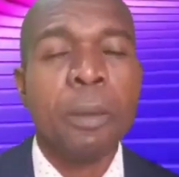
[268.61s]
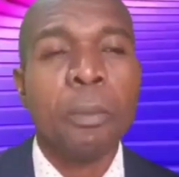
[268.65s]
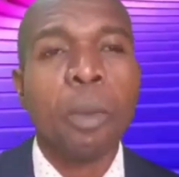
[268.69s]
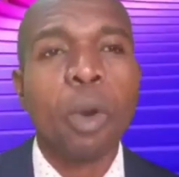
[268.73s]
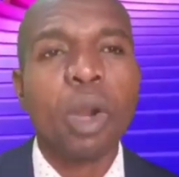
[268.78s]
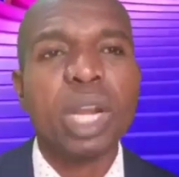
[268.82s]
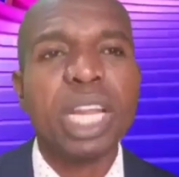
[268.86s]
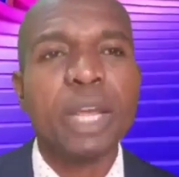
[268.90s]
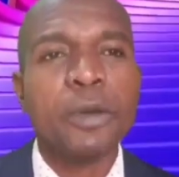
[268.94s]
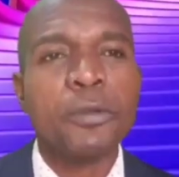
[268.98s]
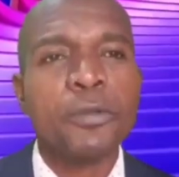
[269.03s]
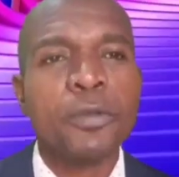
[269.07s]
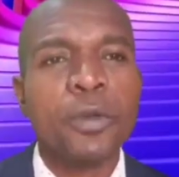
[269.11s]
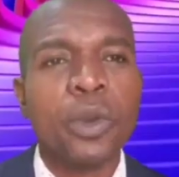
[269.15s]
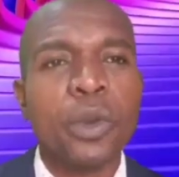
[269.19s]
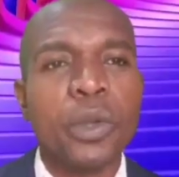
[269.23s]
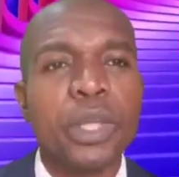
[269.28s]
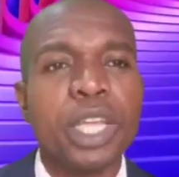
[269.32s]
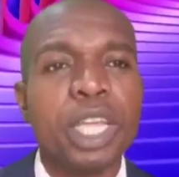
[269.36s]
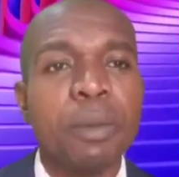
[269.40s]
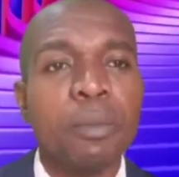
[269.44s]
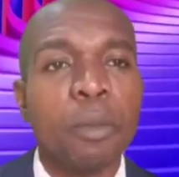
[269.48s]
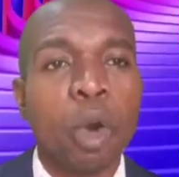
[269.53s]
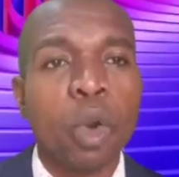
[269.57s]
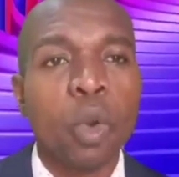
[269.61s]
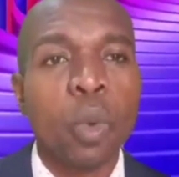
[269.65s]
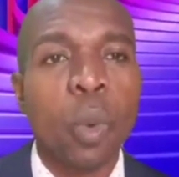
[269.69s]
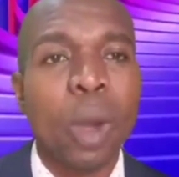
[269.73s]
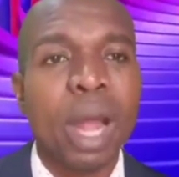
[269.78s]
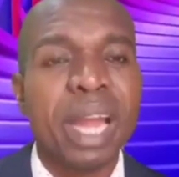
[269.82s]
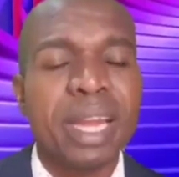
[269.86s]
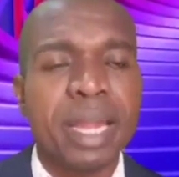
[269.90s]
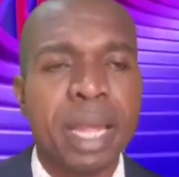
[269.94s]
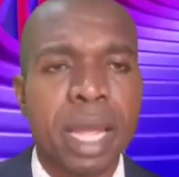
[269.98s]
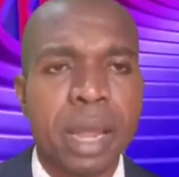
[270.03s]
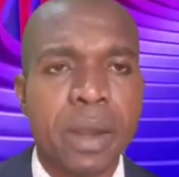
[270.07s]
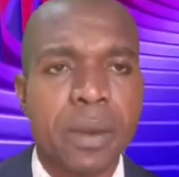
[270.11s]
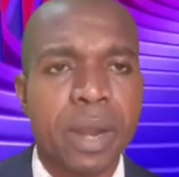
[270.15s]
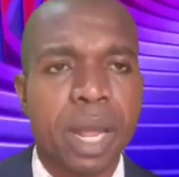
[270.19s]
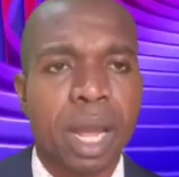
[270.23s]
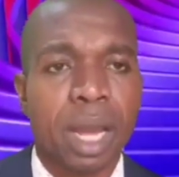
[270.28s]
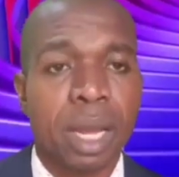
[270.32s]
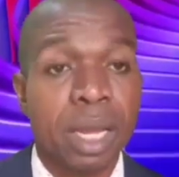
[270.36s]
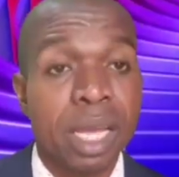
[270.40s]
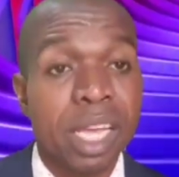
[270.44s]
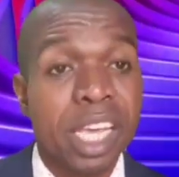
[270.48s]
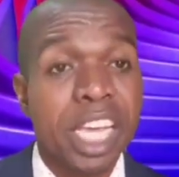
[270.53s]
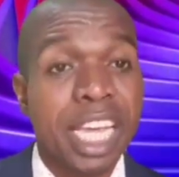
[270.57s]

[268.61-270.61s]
But they follow him on one area.